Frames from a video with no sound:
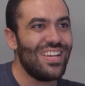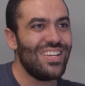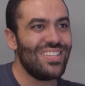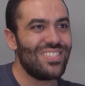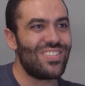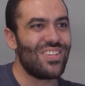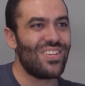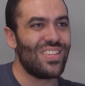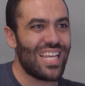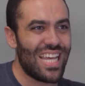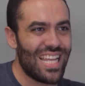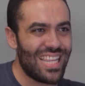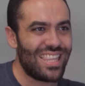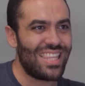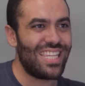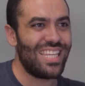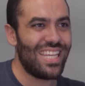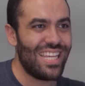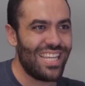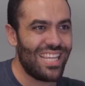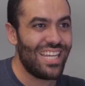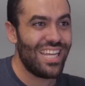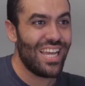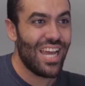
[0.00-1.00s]
so that
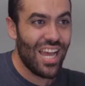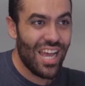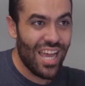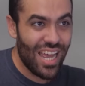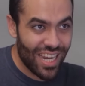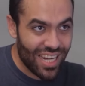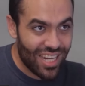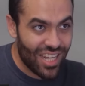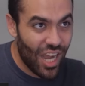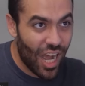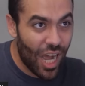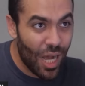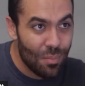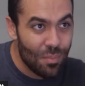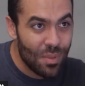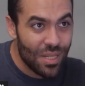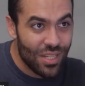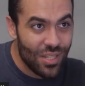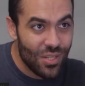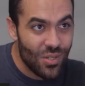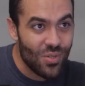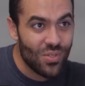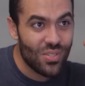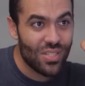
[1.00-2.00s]
the
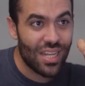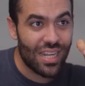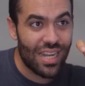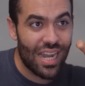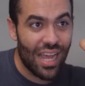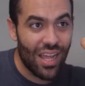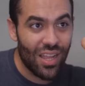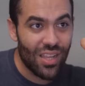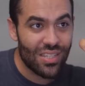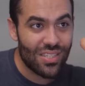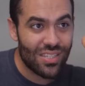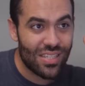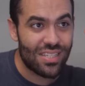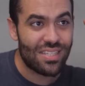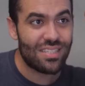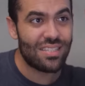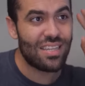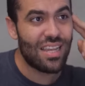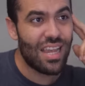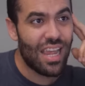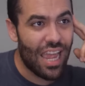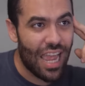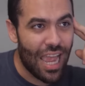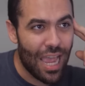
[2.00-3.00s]
common use
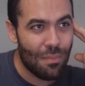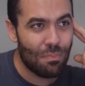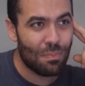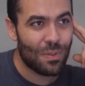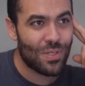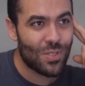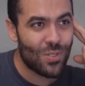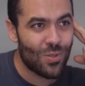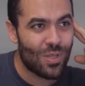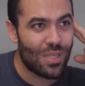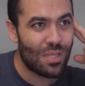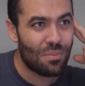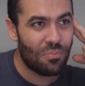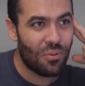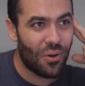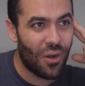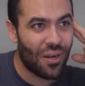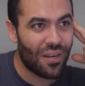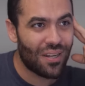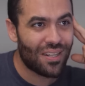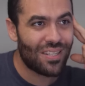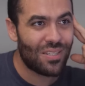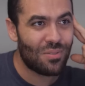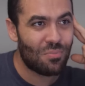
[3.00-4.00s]
analysis happens when the
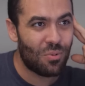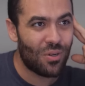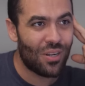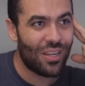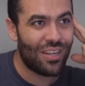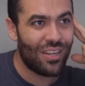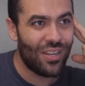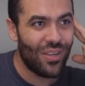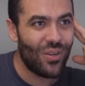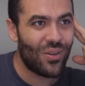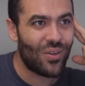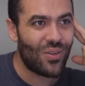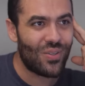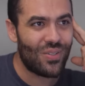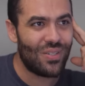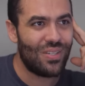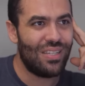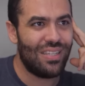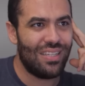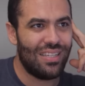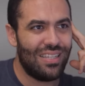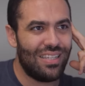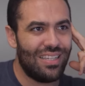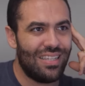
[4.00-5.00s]
product is brand new.
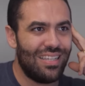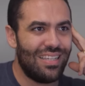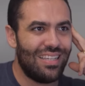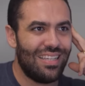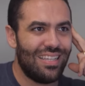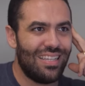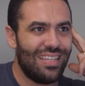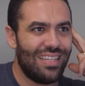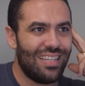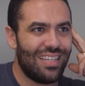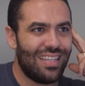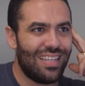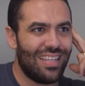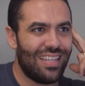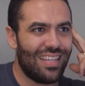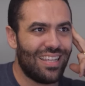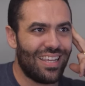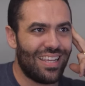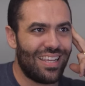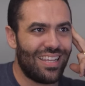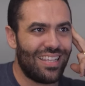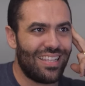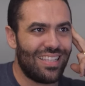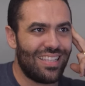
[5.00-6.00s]

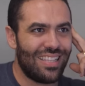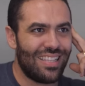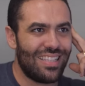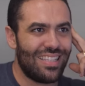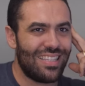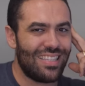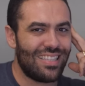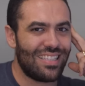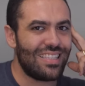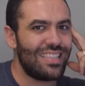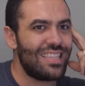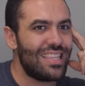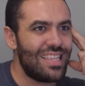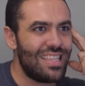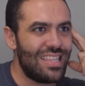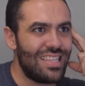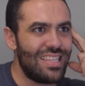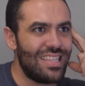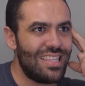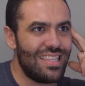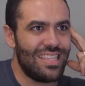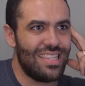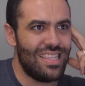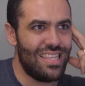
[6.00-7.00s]
Like,
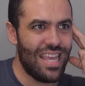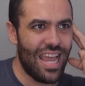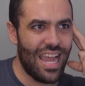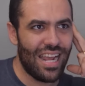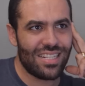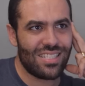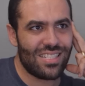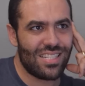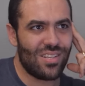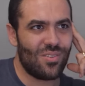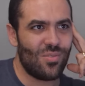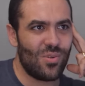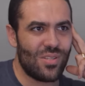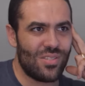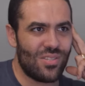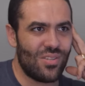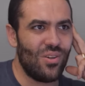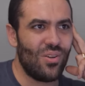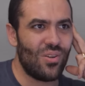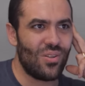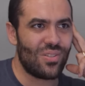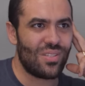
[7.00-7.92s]
that's the result